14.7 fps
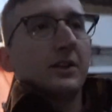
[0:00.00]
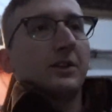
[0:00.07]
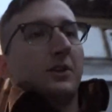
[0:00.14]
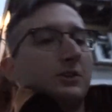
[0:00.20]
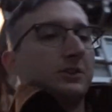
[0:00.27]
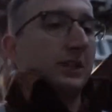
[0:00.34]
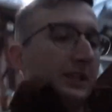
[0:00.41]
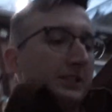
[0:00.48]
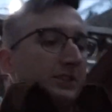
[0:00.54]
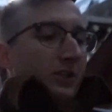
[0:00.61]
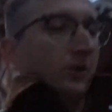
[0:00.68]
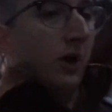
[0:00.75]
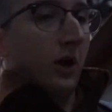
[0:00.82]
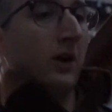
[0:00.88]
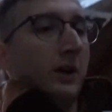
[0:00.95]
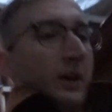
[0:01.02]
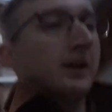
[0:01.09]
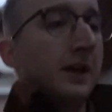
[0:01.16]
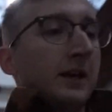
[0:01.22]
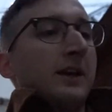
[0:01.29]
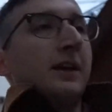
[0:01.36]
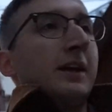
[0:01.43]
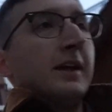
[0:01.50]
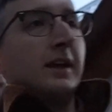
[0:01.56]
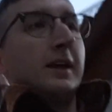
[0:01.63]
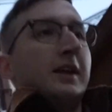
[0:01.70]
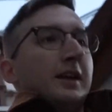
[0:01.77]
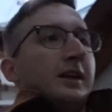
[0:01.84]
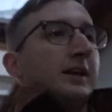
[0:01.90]
Don't you think so, Hung?
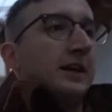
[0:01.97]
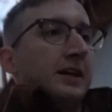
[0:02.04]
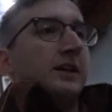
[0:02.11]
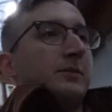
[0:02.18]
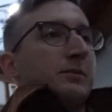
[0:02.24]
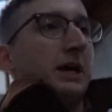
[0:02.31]
The